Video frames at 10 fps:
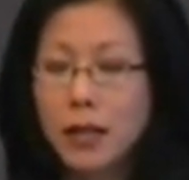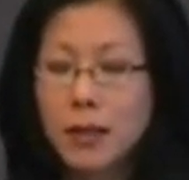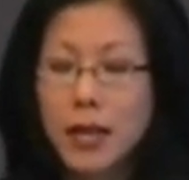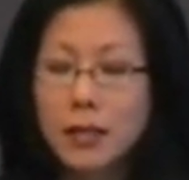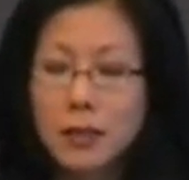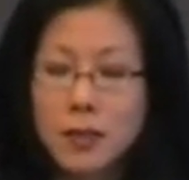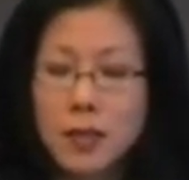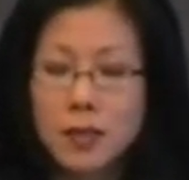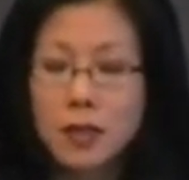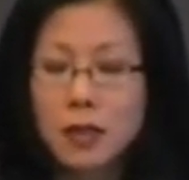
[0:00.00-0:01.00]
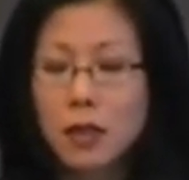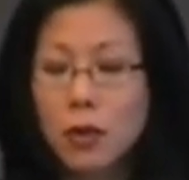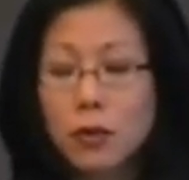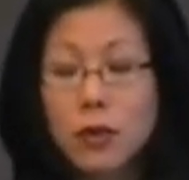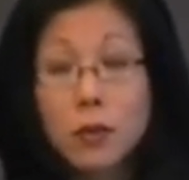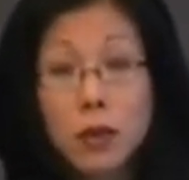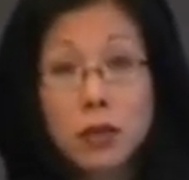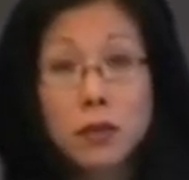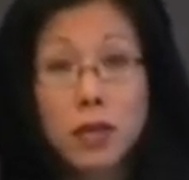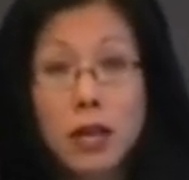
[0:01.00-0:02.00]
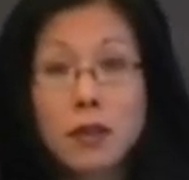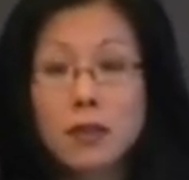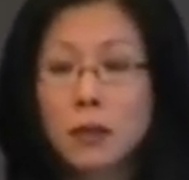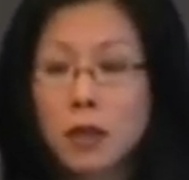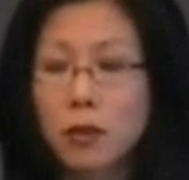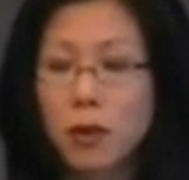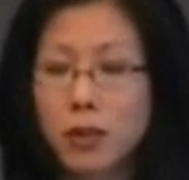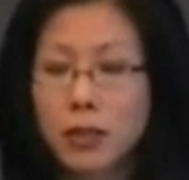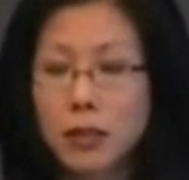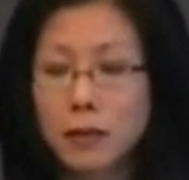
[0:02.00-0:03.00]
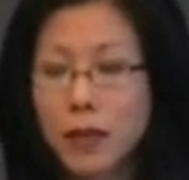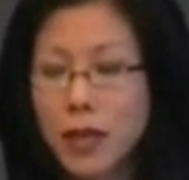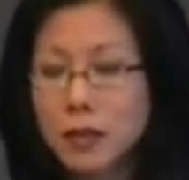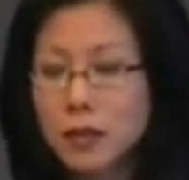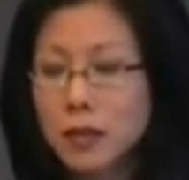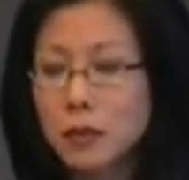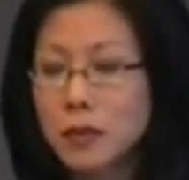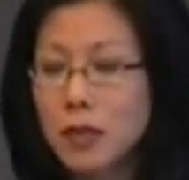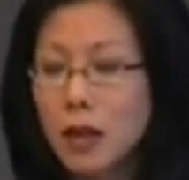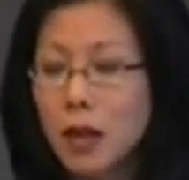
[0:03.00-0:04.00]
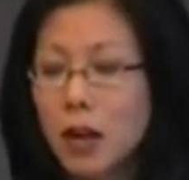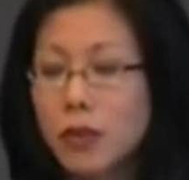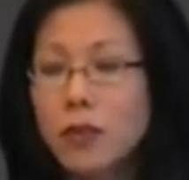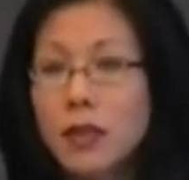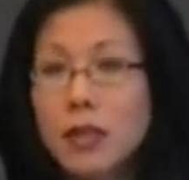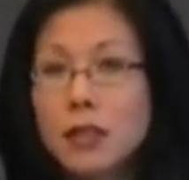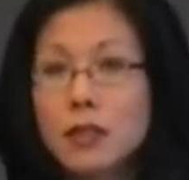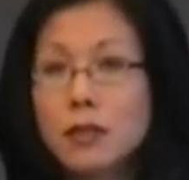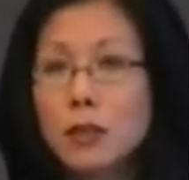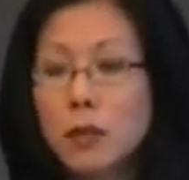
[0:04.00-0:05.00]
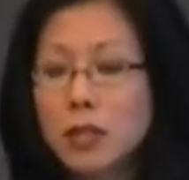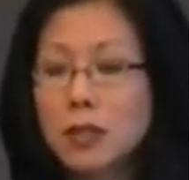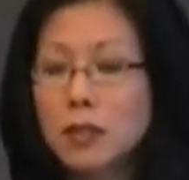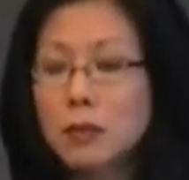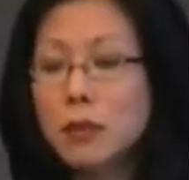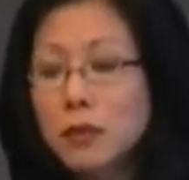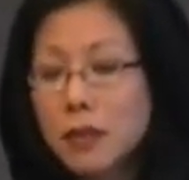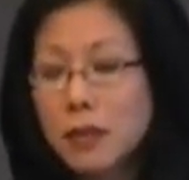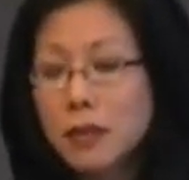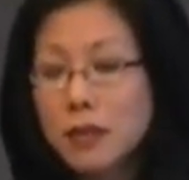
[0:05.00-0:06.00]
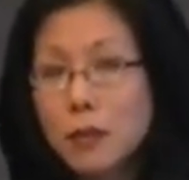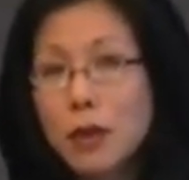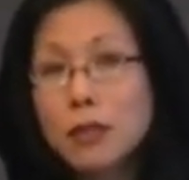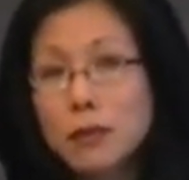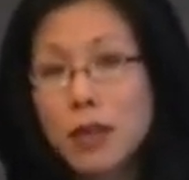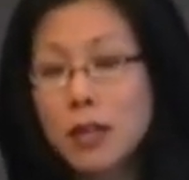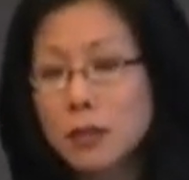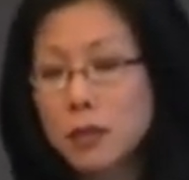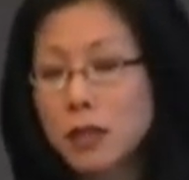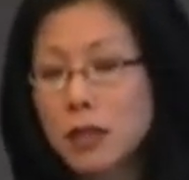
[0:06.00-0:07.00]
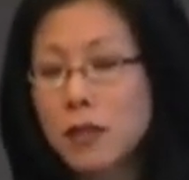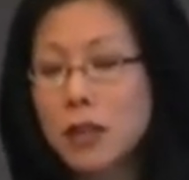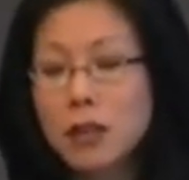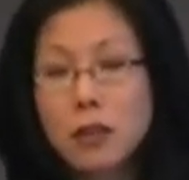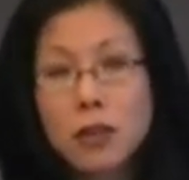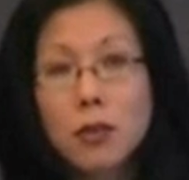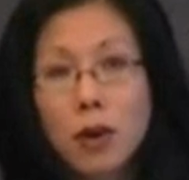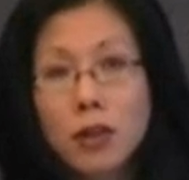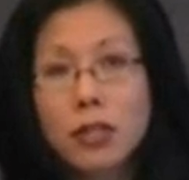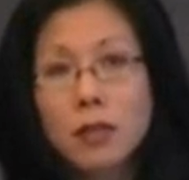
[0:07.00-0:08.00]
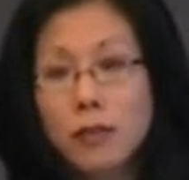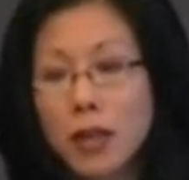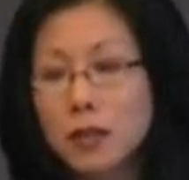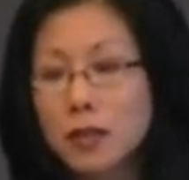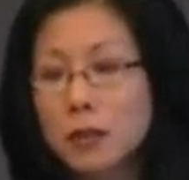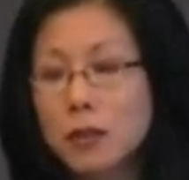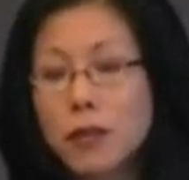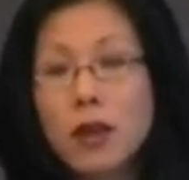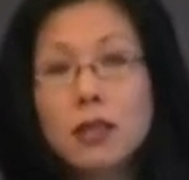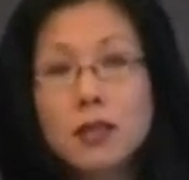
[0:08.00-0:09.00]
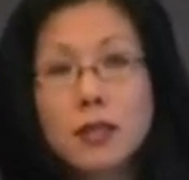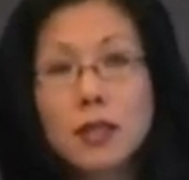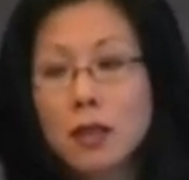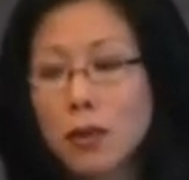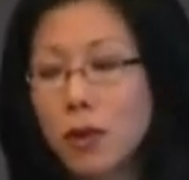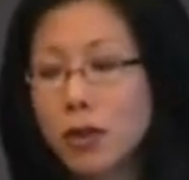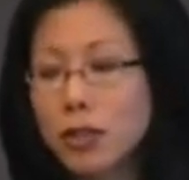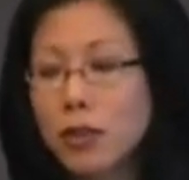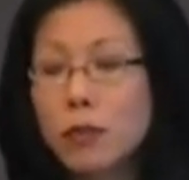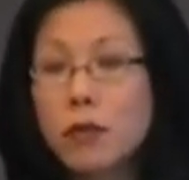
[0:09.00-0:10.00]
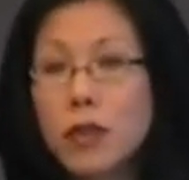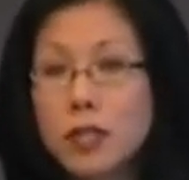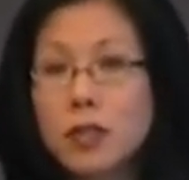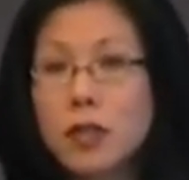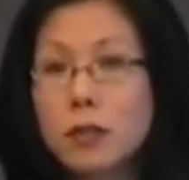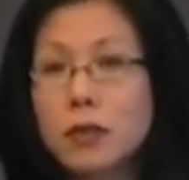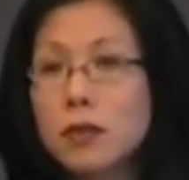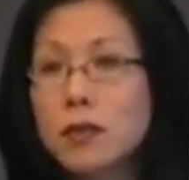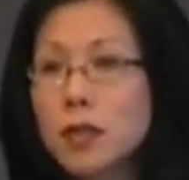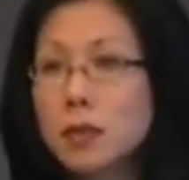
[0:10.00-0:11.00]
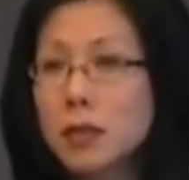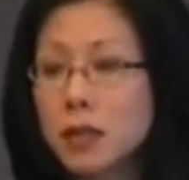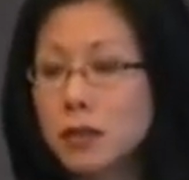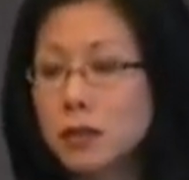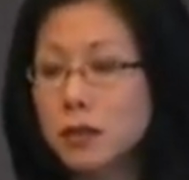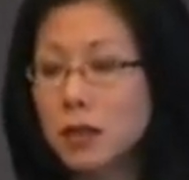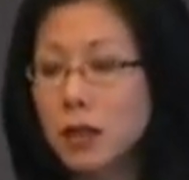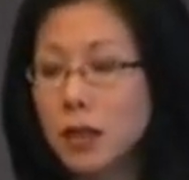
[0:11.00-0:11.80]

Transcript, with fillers: Atlantis isn't the only one who cares about quality and fan subs. Although the industry might dispute this, most fans believe that good quality fansubs far exceed the quality of professionally produced subtitles.